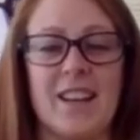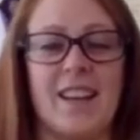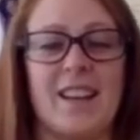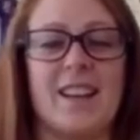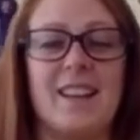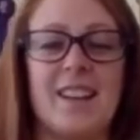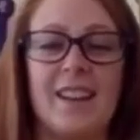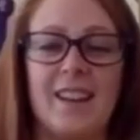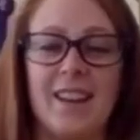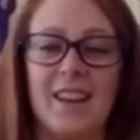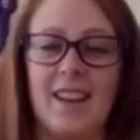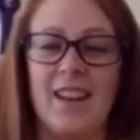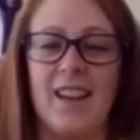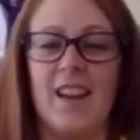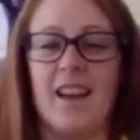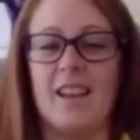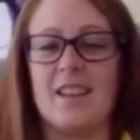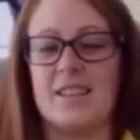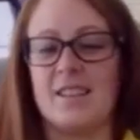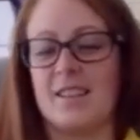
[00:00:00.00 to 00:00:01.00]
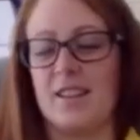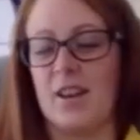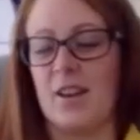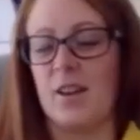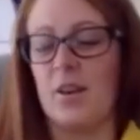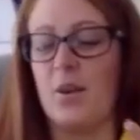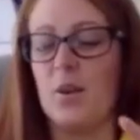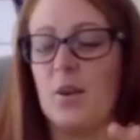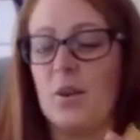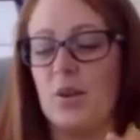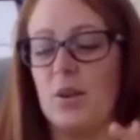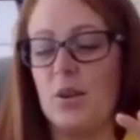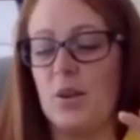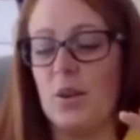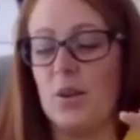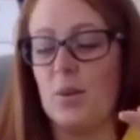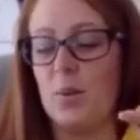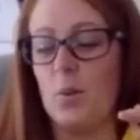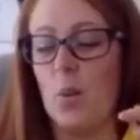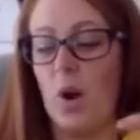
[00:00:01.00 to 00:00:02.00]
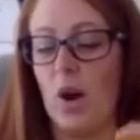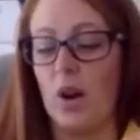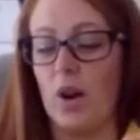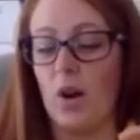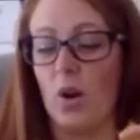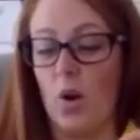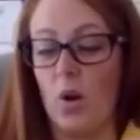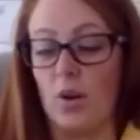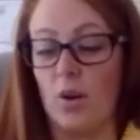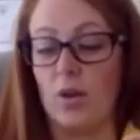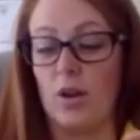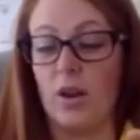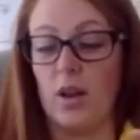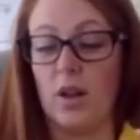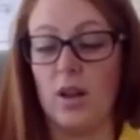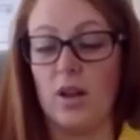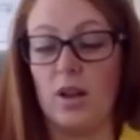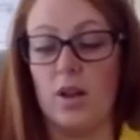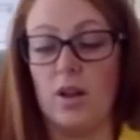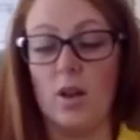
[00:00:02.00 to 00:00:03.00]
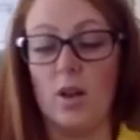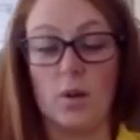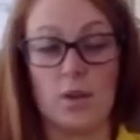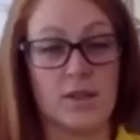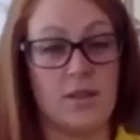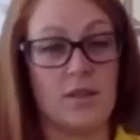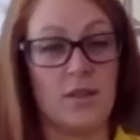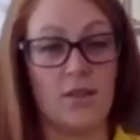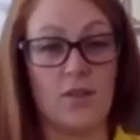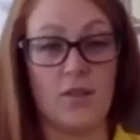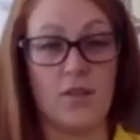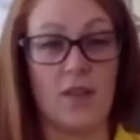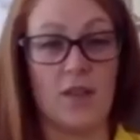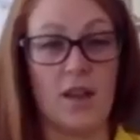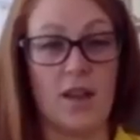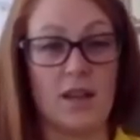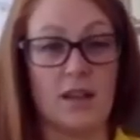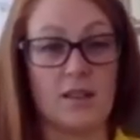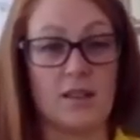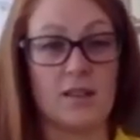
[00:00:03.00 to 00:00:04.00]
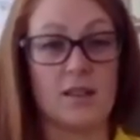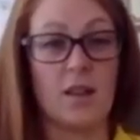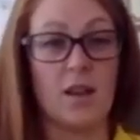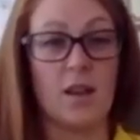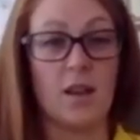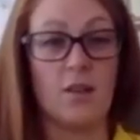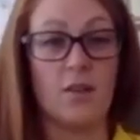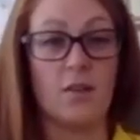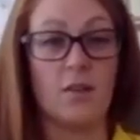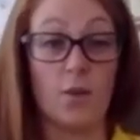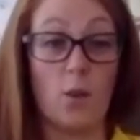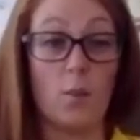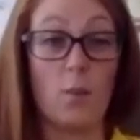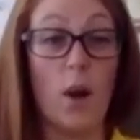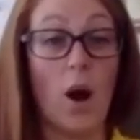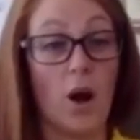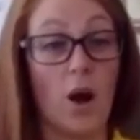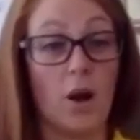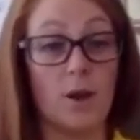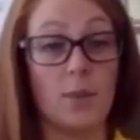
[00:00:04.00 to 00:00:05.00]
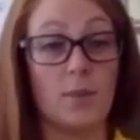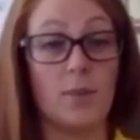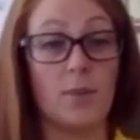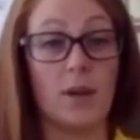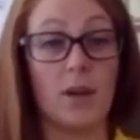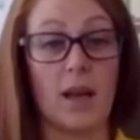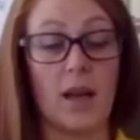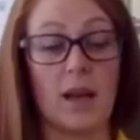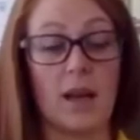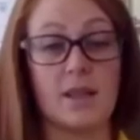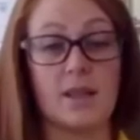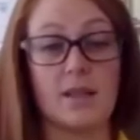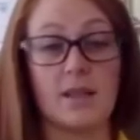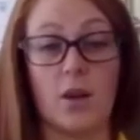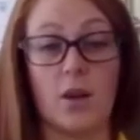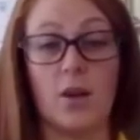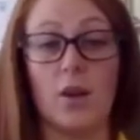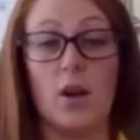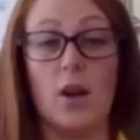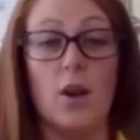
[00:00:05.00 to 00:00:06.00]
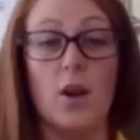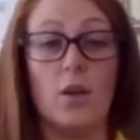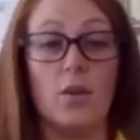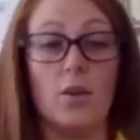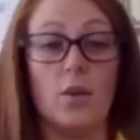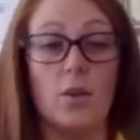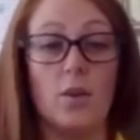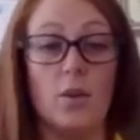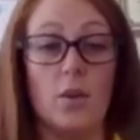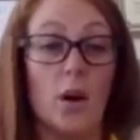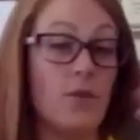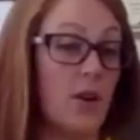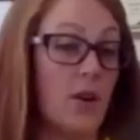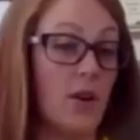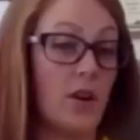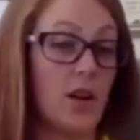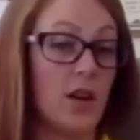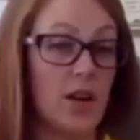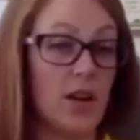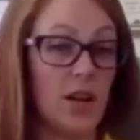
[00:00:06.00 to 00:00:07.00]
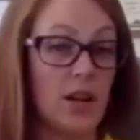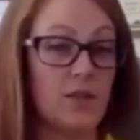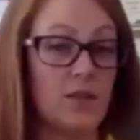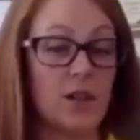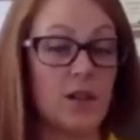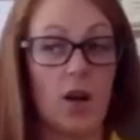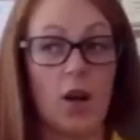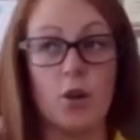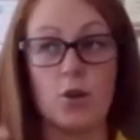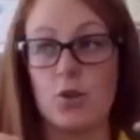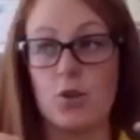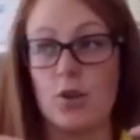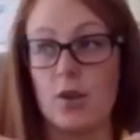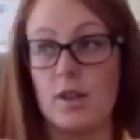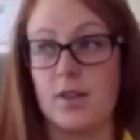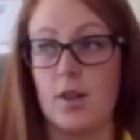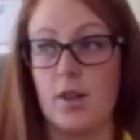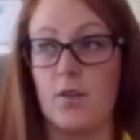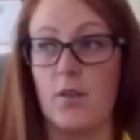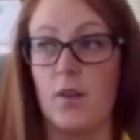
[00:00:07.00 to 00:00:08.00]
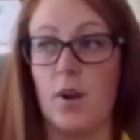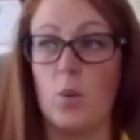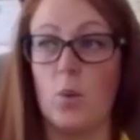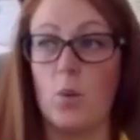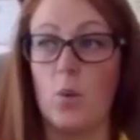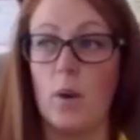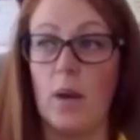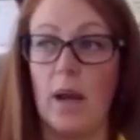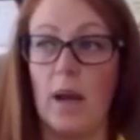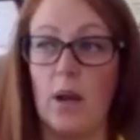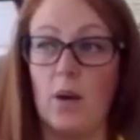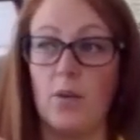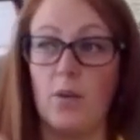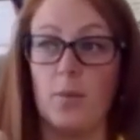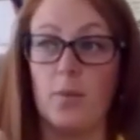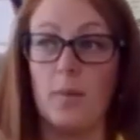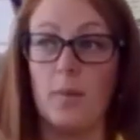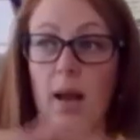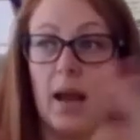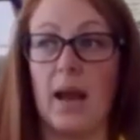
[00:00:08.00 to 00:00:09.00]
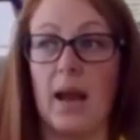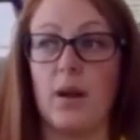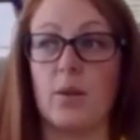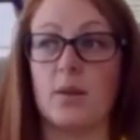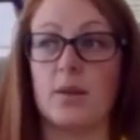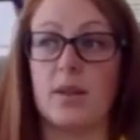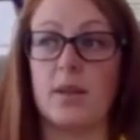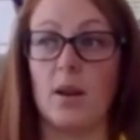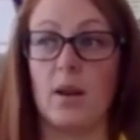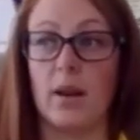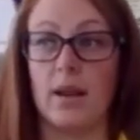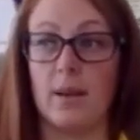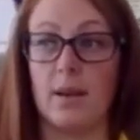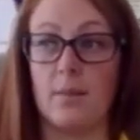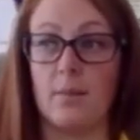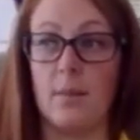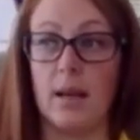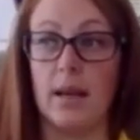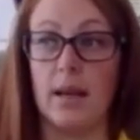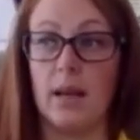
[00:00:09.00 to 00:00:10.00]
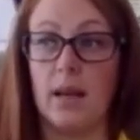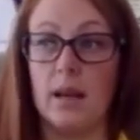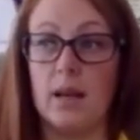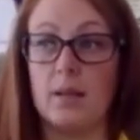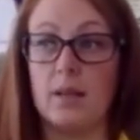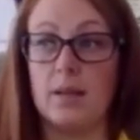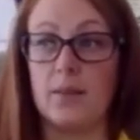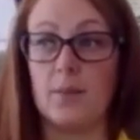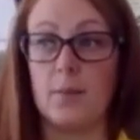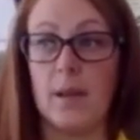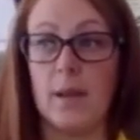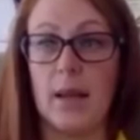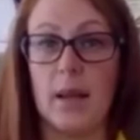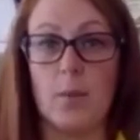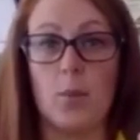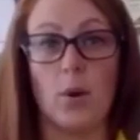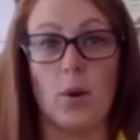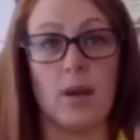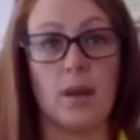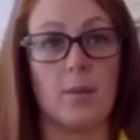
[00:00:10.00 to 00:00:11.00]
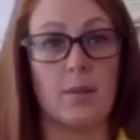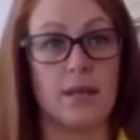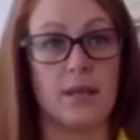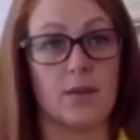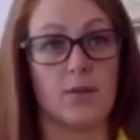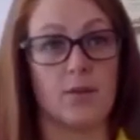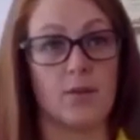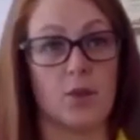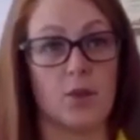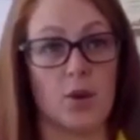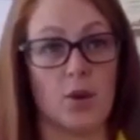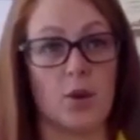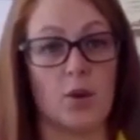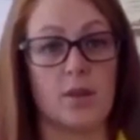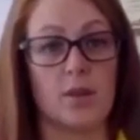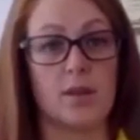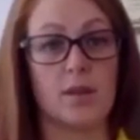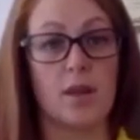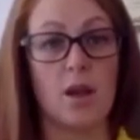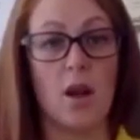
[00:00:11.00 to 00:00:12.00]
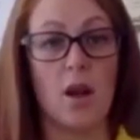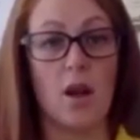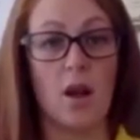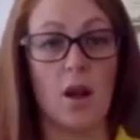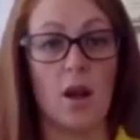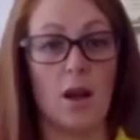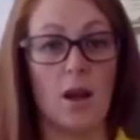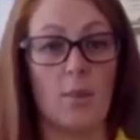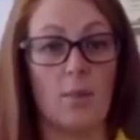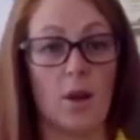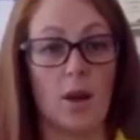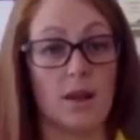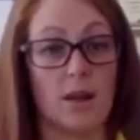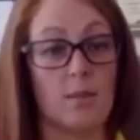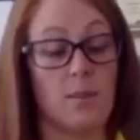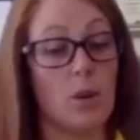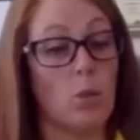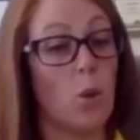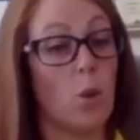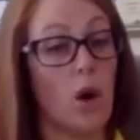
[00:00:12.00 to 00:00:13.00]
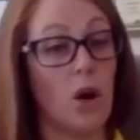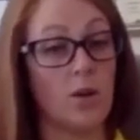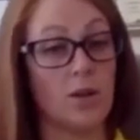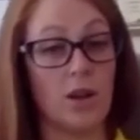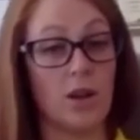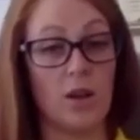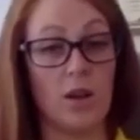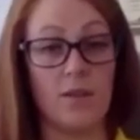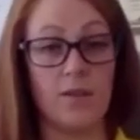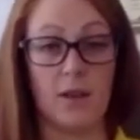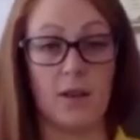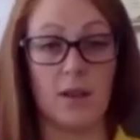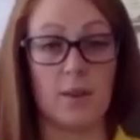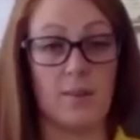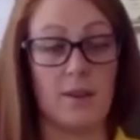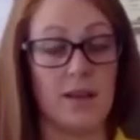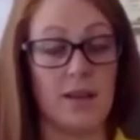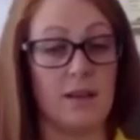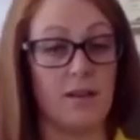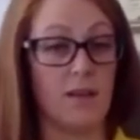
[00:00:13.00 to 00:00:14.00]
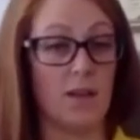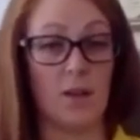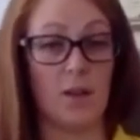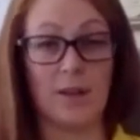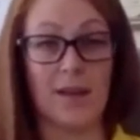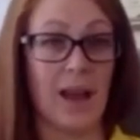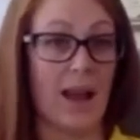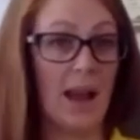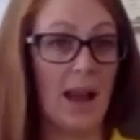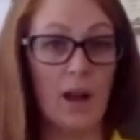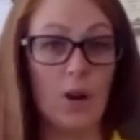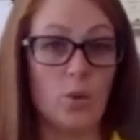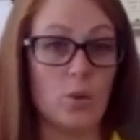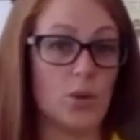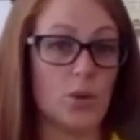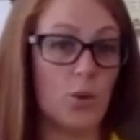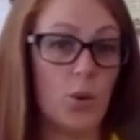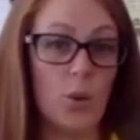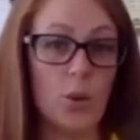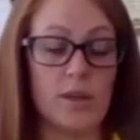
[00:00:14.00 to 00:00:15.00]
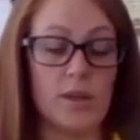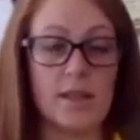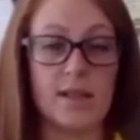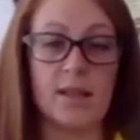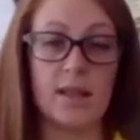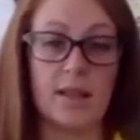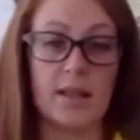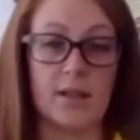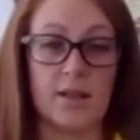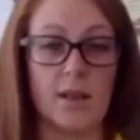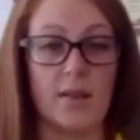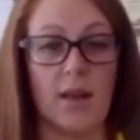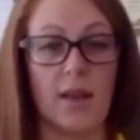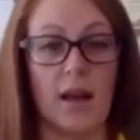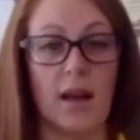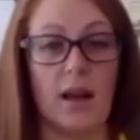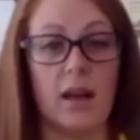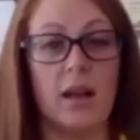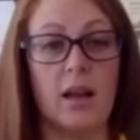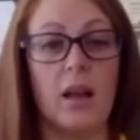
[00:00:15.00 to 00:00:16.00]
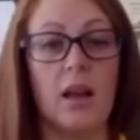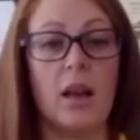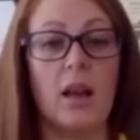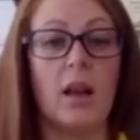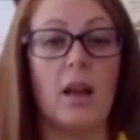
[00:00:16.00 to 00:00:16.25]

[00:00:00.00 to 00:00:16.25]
hi Jane. So you can work on lots of different things from home, okay? So I'm very lucky, I live in the country, so if I walk out from my house, I can meet different people, I can meet different dogs, um, I can meet wildlife, I can meet, you know, cows, horses, things like that.